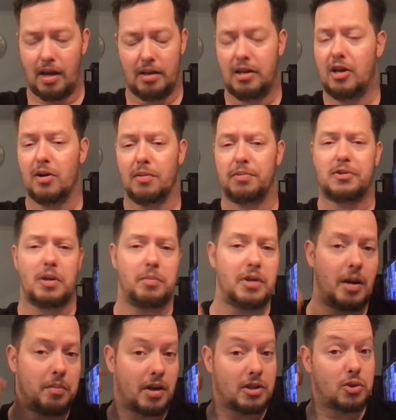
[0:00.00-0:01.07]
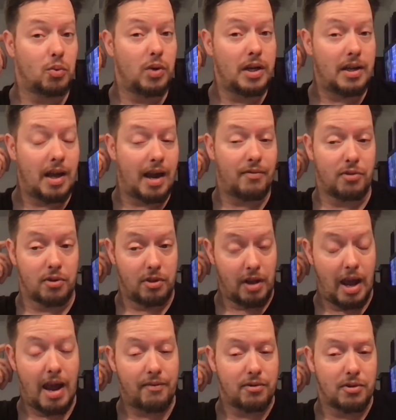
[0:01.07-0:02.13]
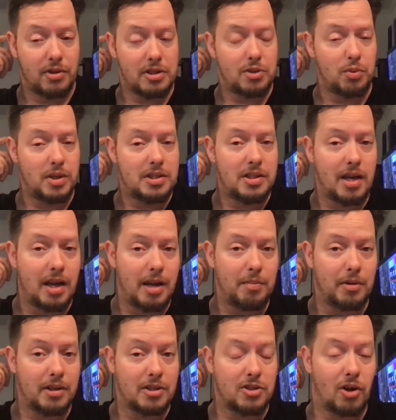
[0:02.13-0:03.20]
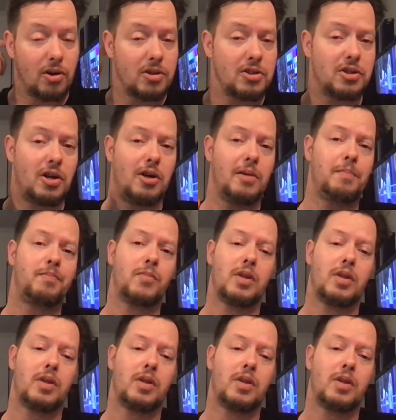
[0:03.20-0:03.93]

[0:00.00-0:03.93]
here sometime next week after this week's game against Arkansas.